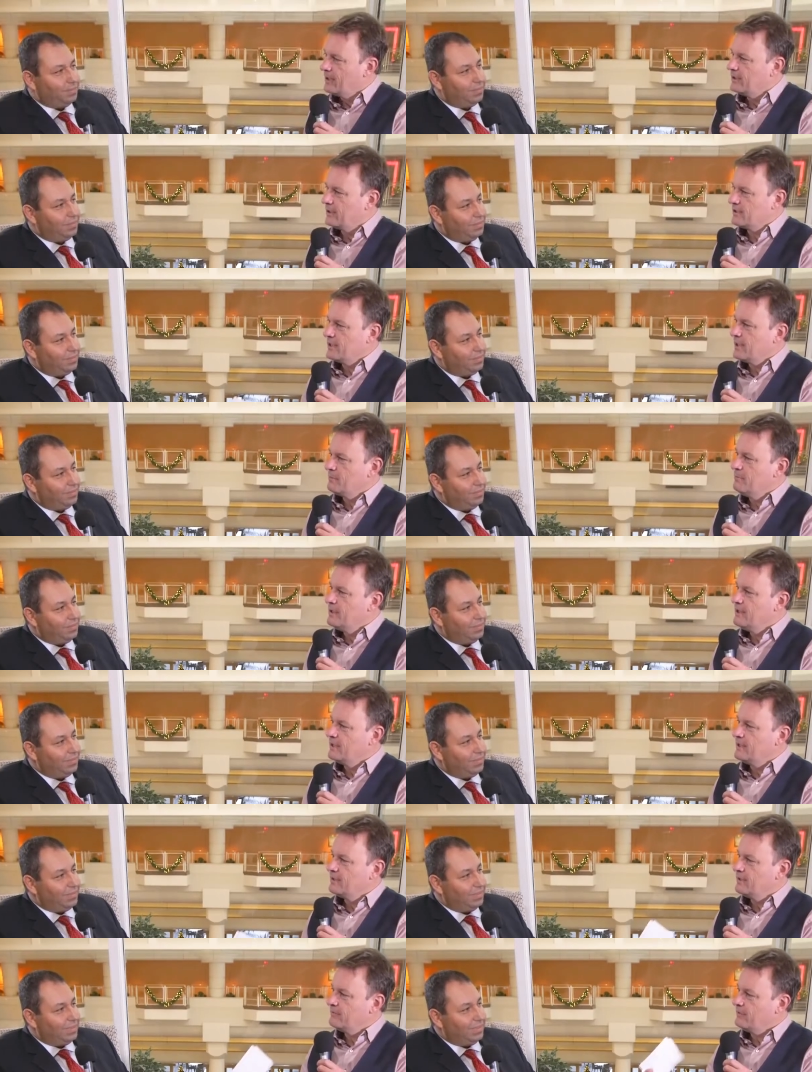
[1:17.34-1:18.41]
Speaker 1: Does that mean
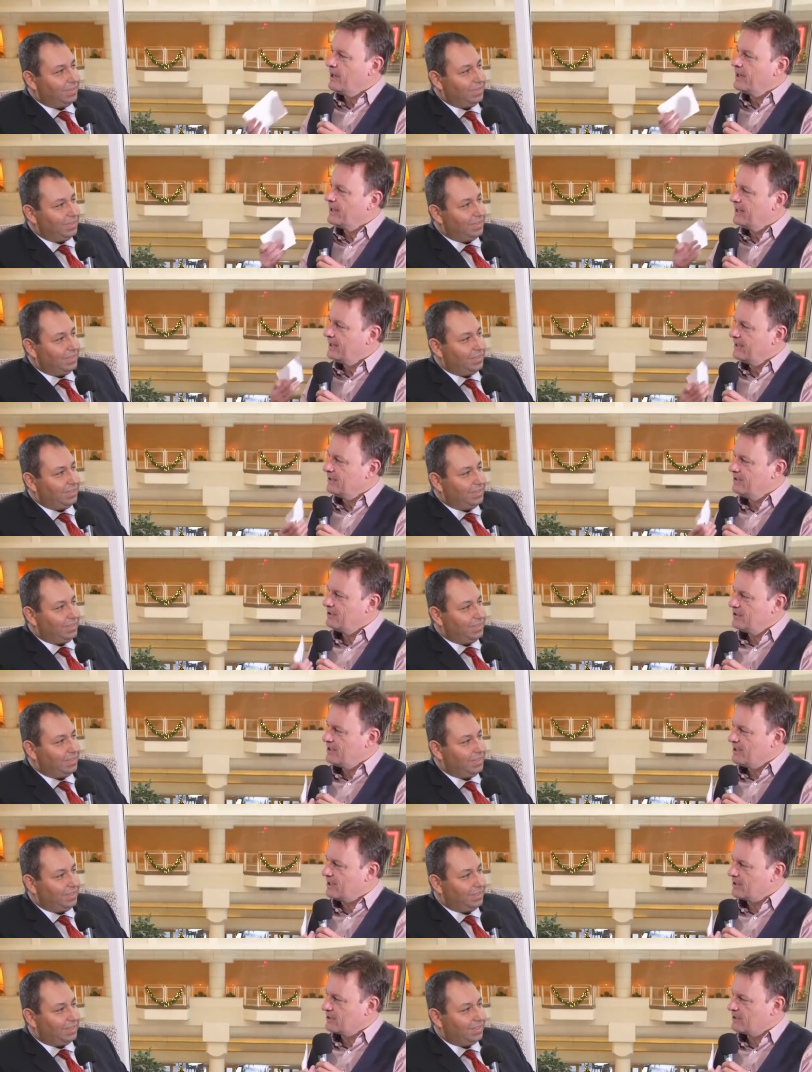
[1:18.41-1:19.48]
that if I get a
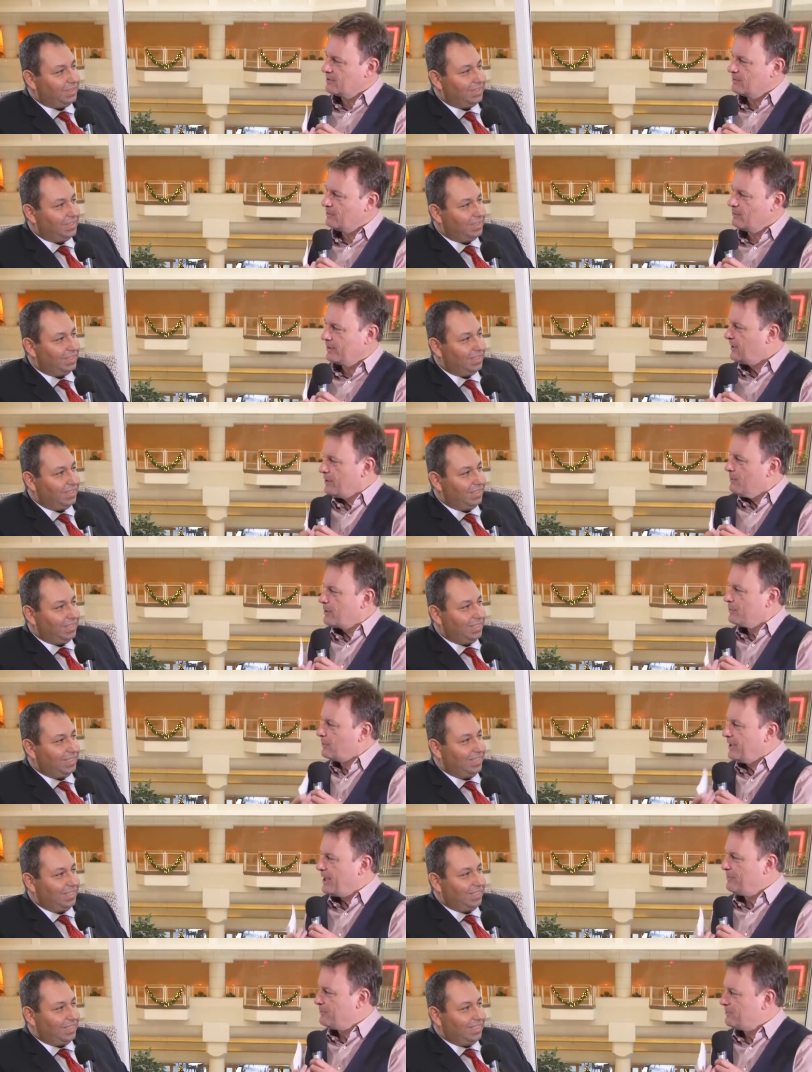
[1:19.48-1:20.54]
disease, what then what
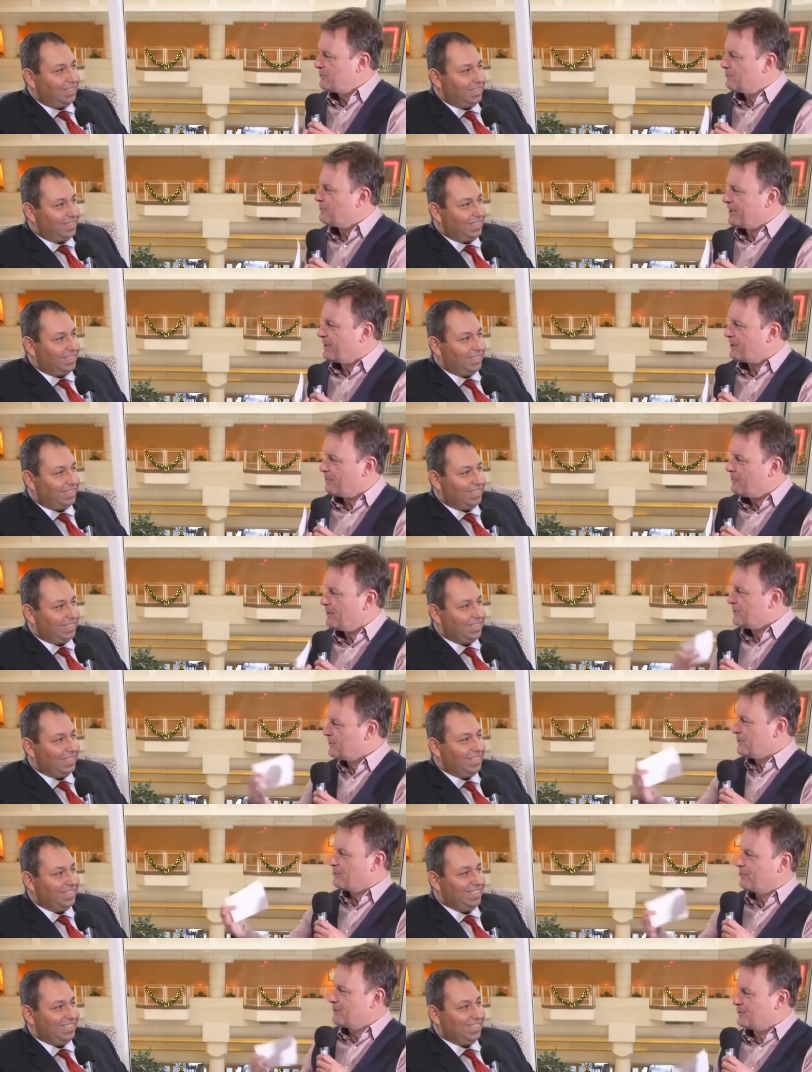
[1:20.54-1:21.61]
will happen to me once
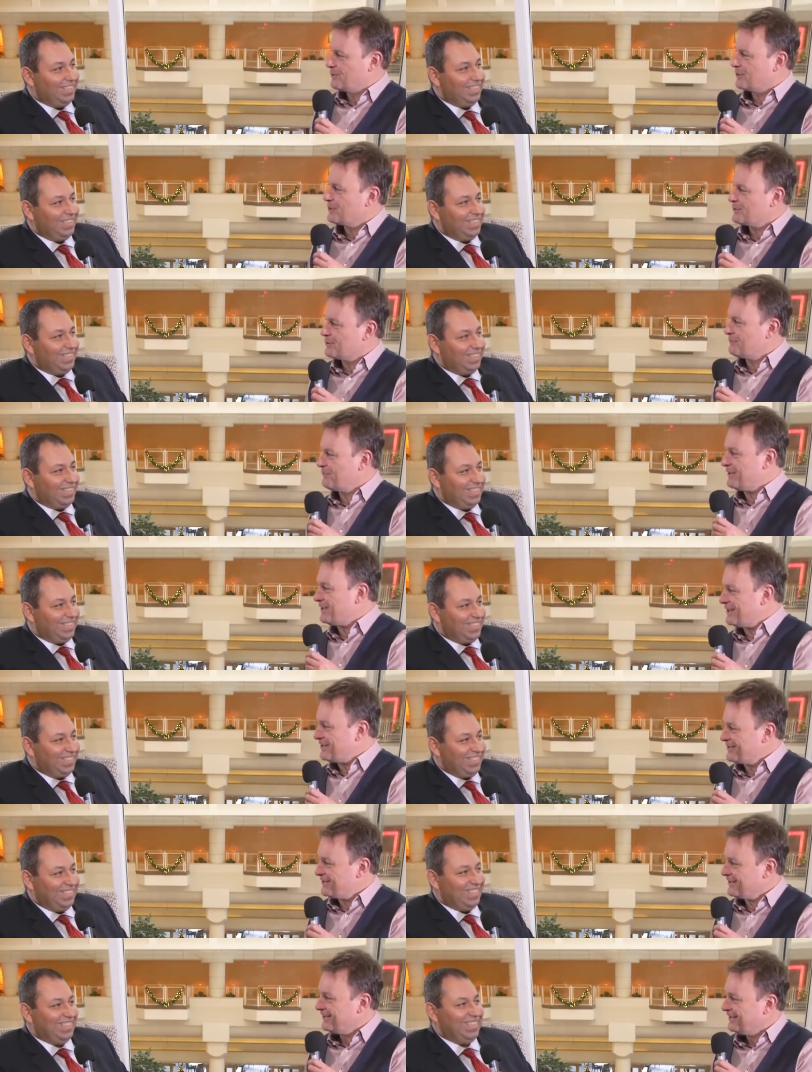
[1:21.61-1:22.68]
your research is
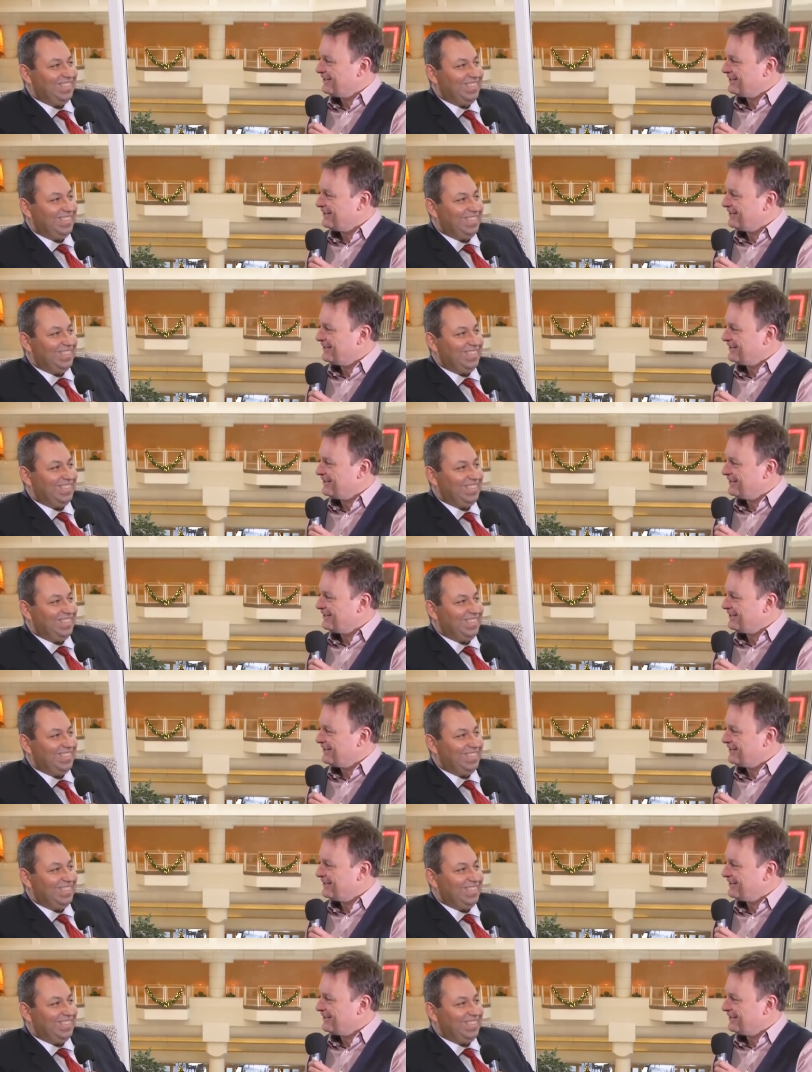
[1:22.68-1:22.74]
finished?